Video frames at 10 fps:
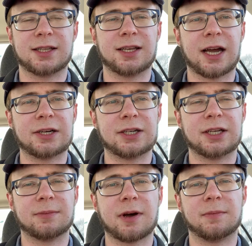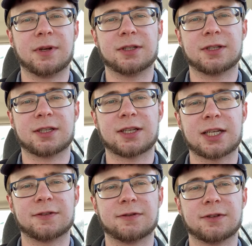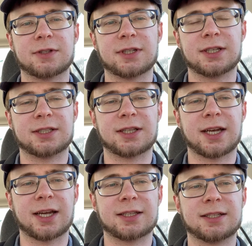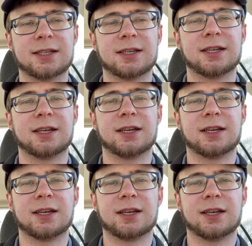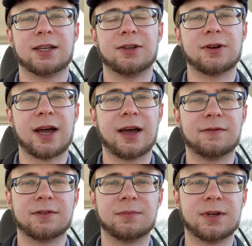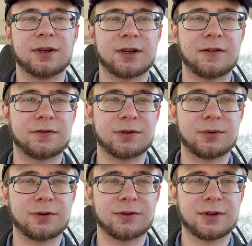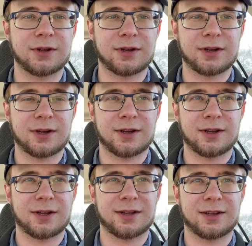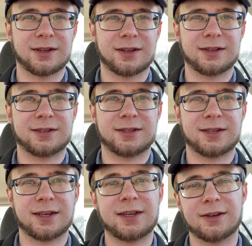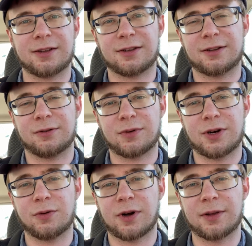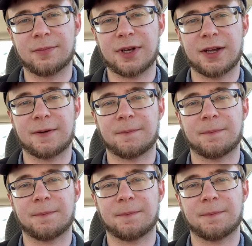the irony about being successful is that you have to be uncomfortable to get to where you want to be.